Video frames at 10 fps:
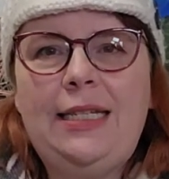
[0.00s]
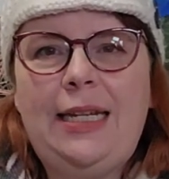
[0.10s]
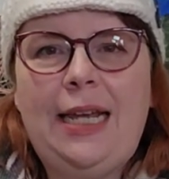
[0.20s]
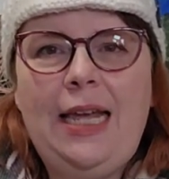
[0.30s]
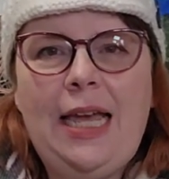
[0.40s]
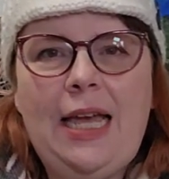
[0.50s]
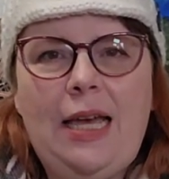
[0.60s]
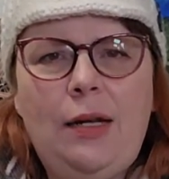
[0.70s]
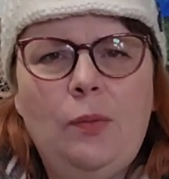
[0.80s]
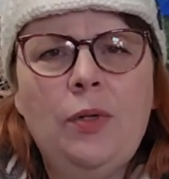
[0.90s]
today,
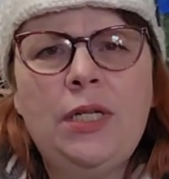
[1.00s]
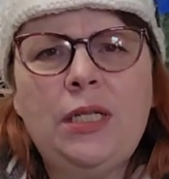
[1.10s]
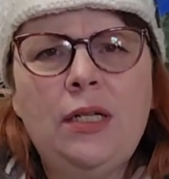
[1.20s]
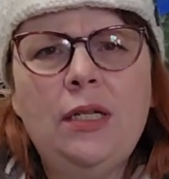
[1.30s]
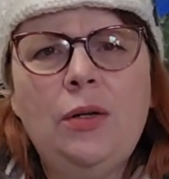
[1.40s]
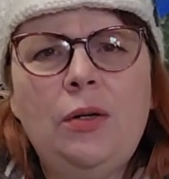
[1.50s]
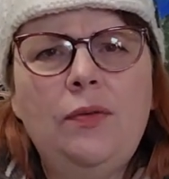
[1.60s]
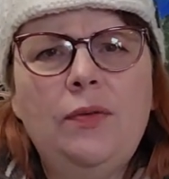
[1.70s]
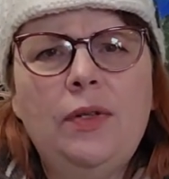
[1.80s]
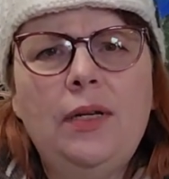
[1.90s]
and we're just going to
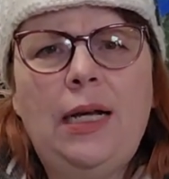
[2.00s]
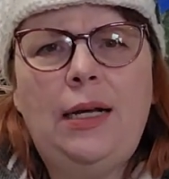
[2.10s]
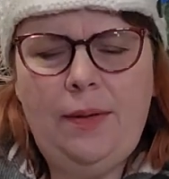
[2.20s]
go over